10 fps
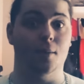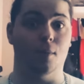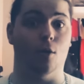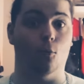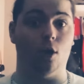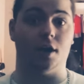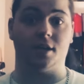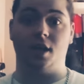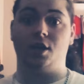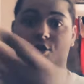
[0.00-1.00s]
But
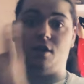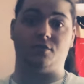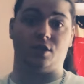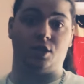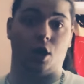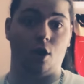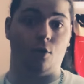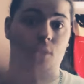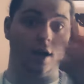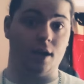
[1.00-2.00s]
work, you have to
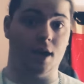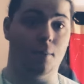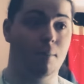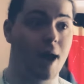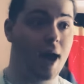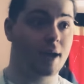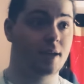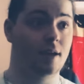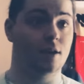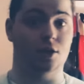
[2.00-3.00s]
go, come
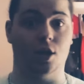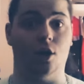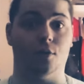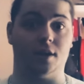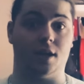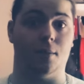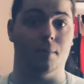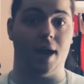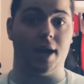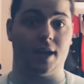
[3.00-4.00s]
back, go and come
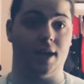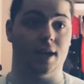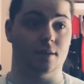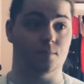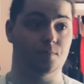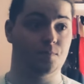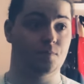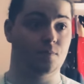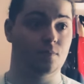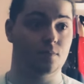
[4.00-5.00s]
back and
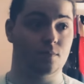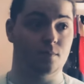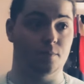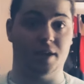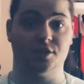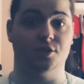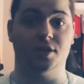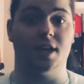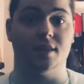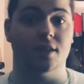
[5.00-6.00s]
make sure you
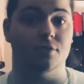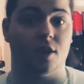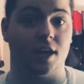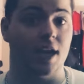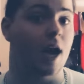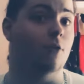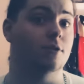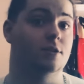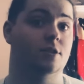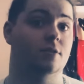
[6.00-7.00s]
get in the fucking
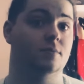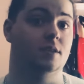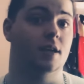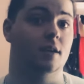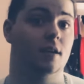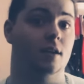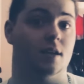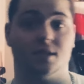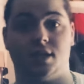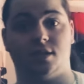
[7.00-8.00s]
hours. You know what I'm saying?
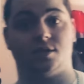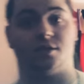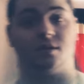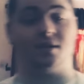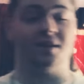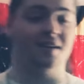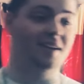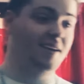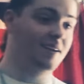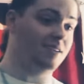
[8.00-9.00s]
Because each,
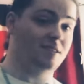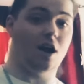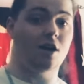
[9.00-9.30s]
because